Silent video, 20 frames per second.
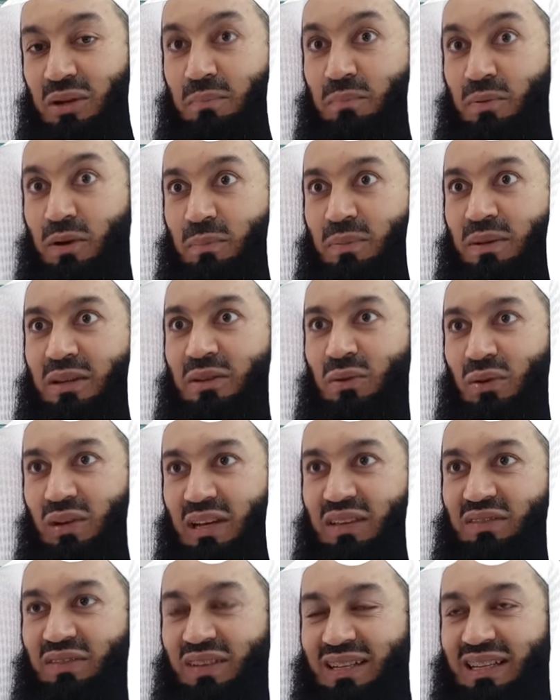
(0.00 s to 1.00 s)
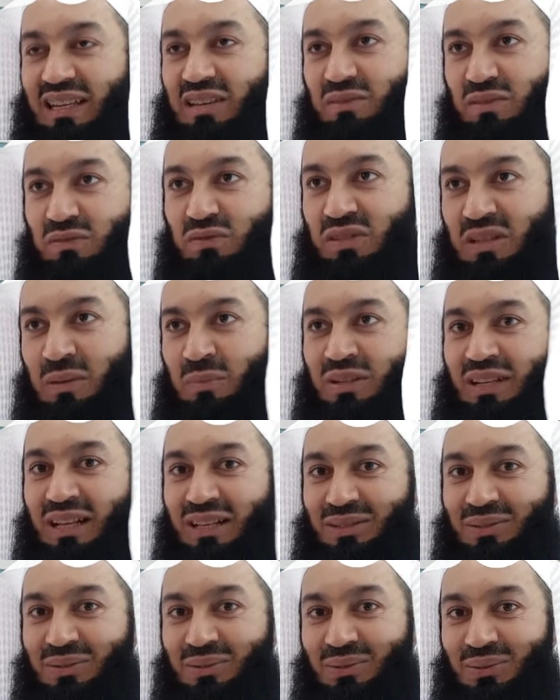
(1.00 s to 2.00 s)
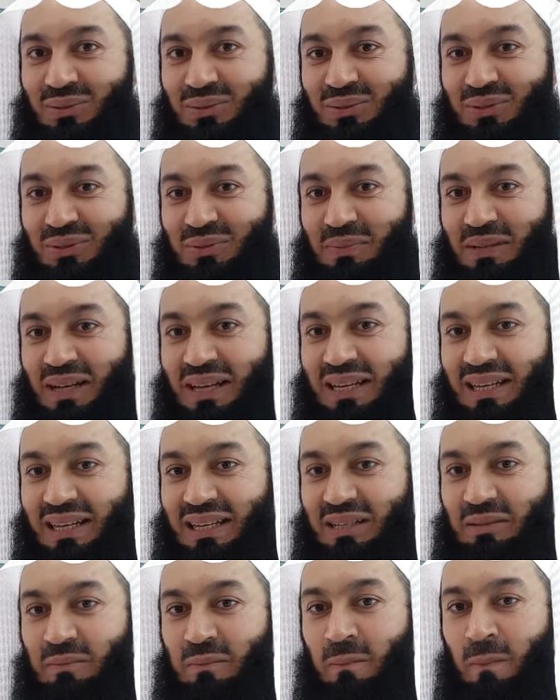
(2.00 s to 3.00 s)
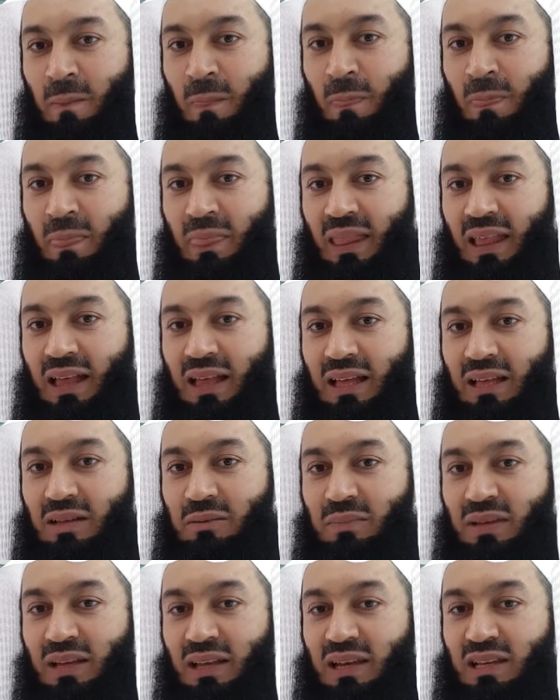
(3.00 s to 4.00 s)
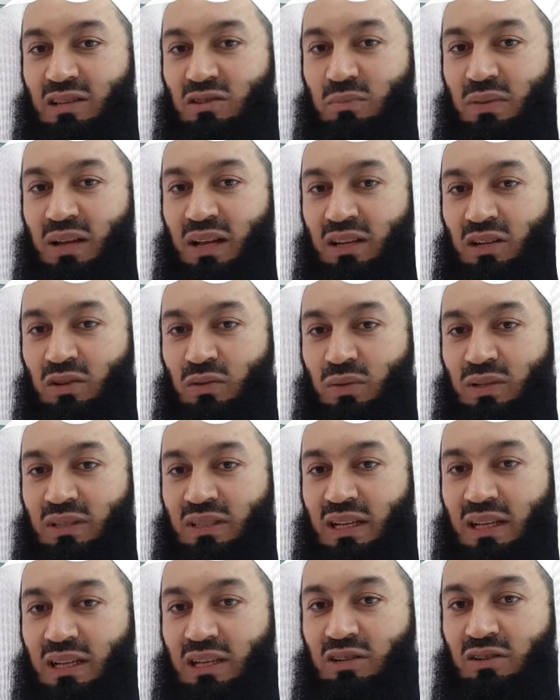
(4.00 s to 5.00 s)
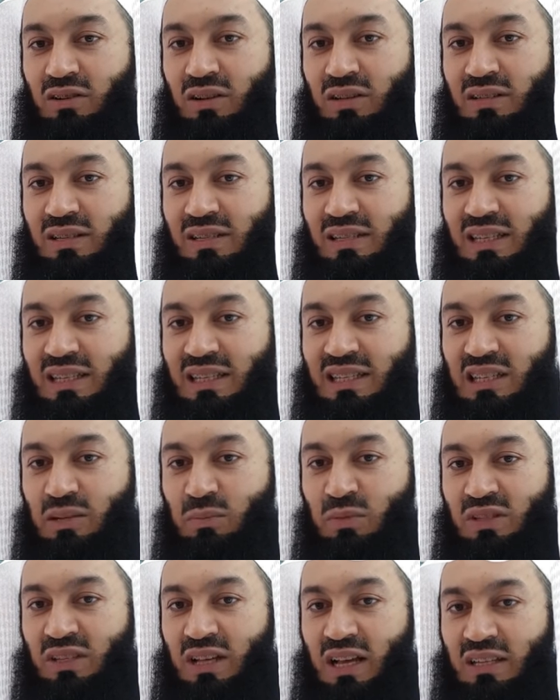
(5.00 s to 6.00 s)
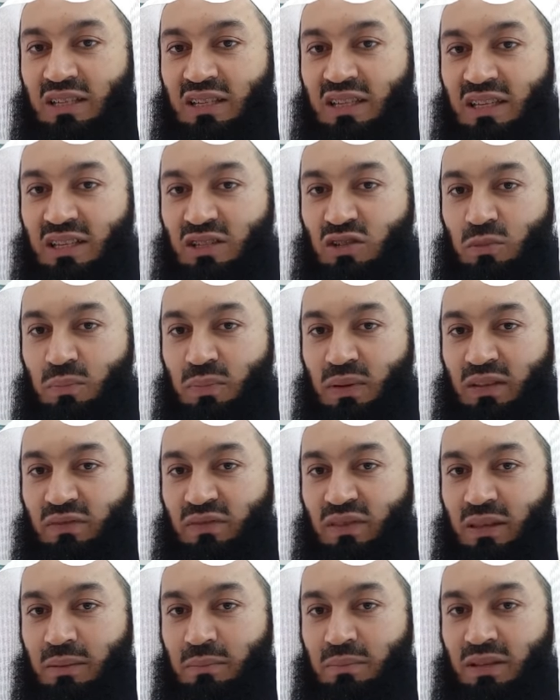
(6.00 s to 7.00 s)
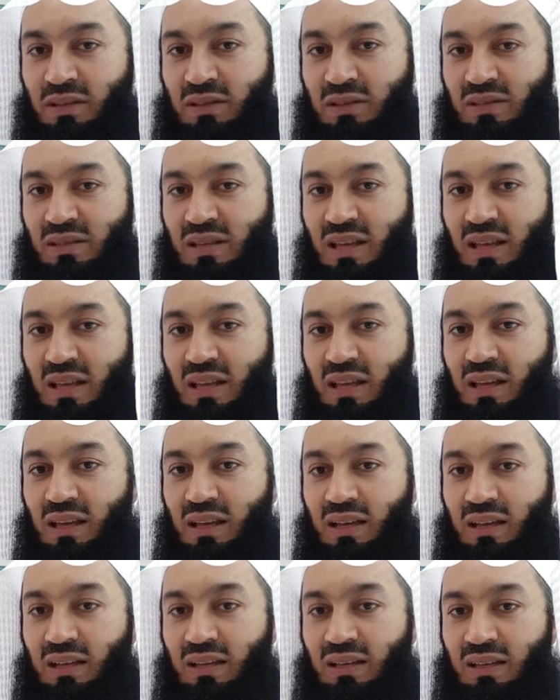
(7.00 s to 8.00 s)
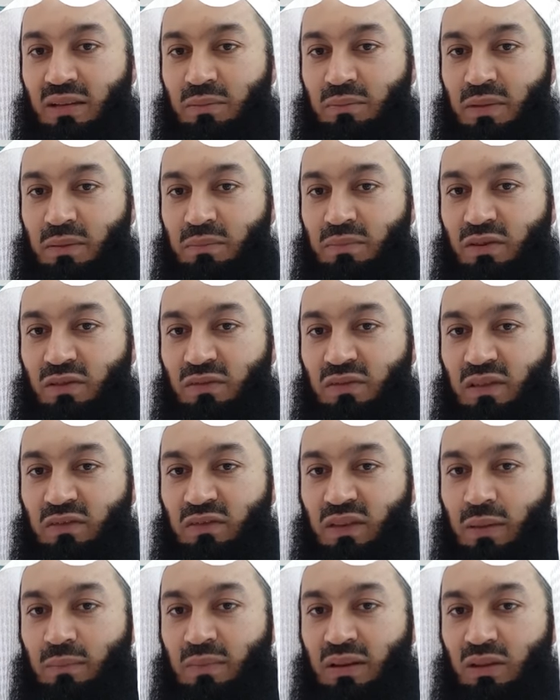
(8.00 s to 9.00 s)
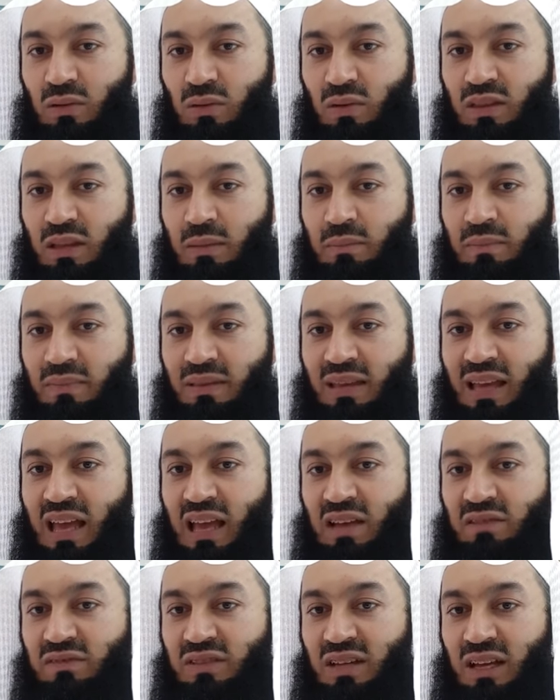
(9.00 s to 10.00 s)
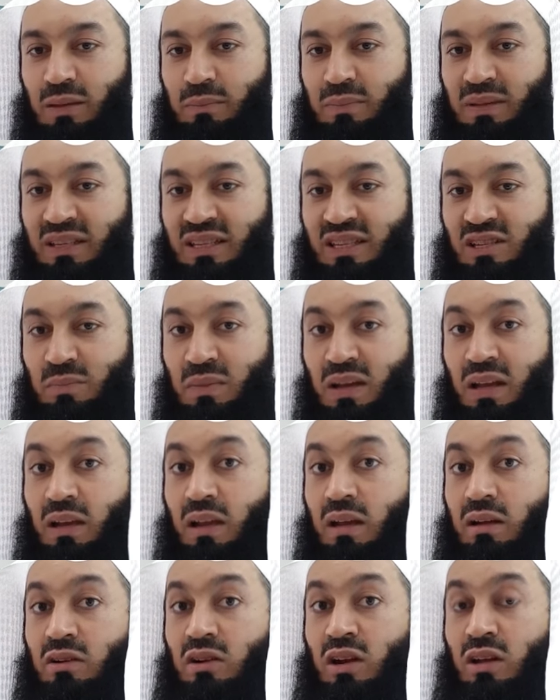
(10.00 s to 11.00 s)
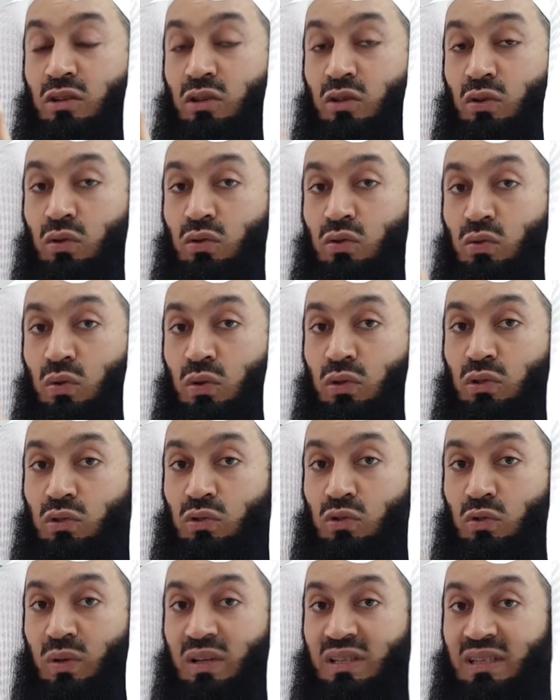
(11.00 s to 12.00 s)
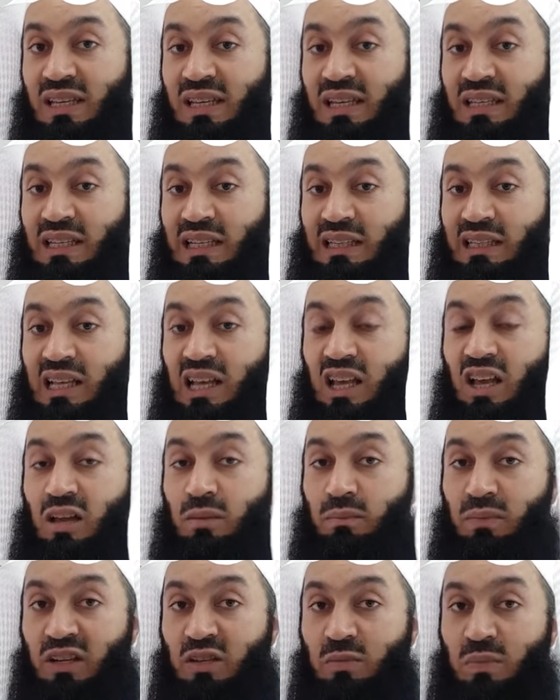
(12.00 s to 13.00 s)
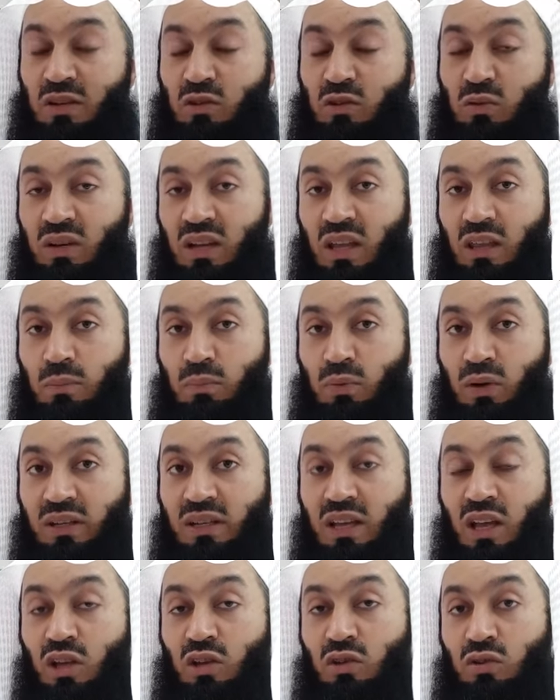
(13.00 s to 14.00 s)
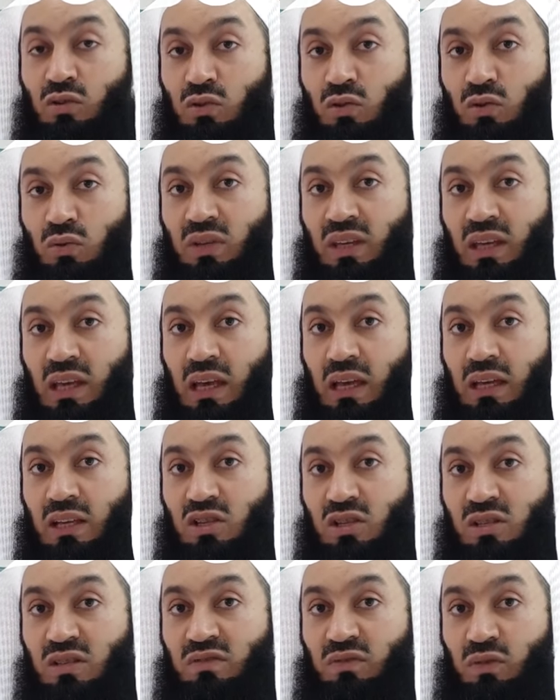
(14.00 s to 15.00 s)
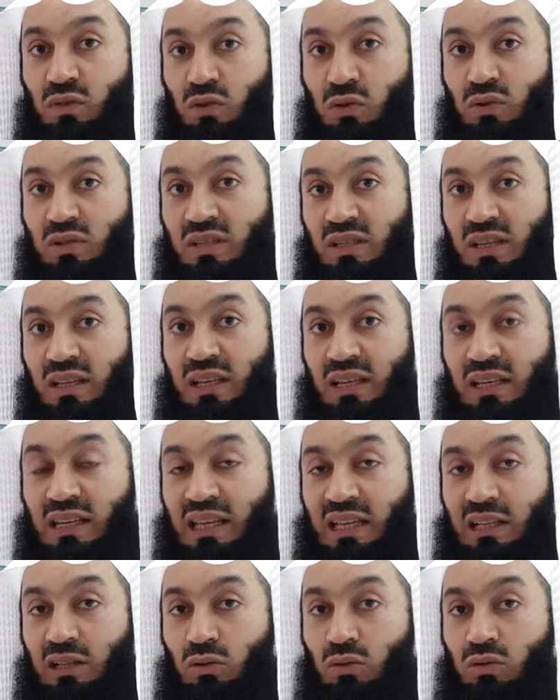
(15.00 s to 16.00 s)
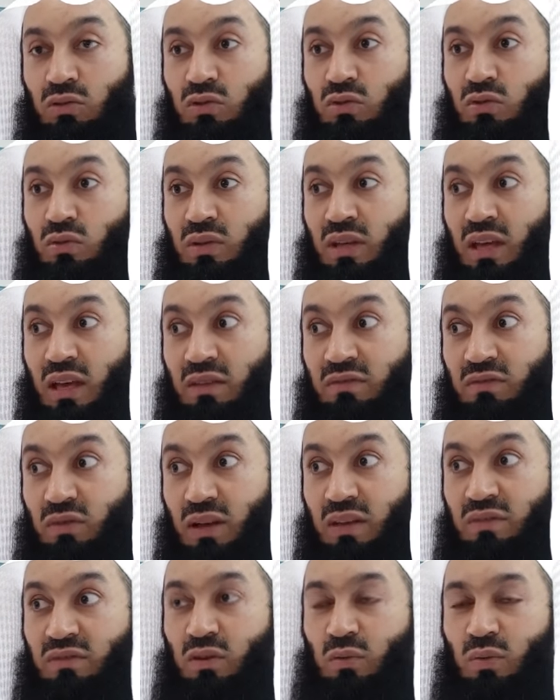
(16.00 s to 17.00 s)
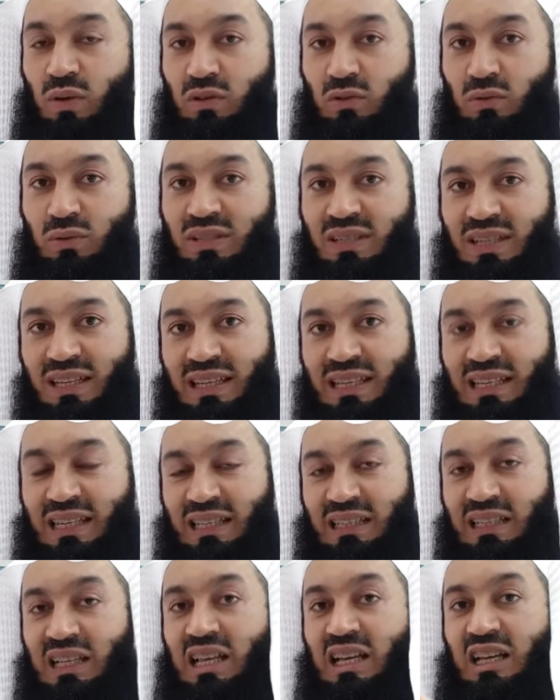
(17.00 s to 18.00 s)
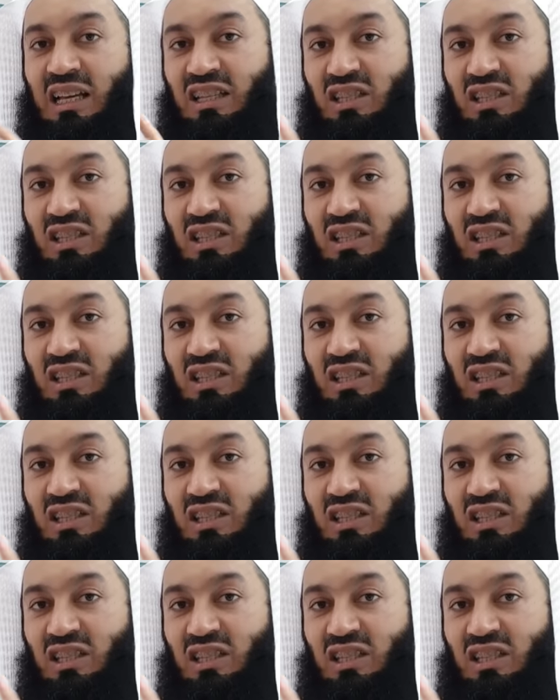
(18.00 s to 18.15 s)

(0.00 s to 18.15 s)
Do it properly or leave it. Leave it for someone else to do. Subhanallah. May Allah subhanahu wa ta'ala grant us ease. Someone's asking us to pray for them because a member of their family or them, they have diabetes. May Allah grant cure to all those who are sick and ill. Brings me to another point. Do you care just for your sick and ill, or do you care for everyone who's sick and ill?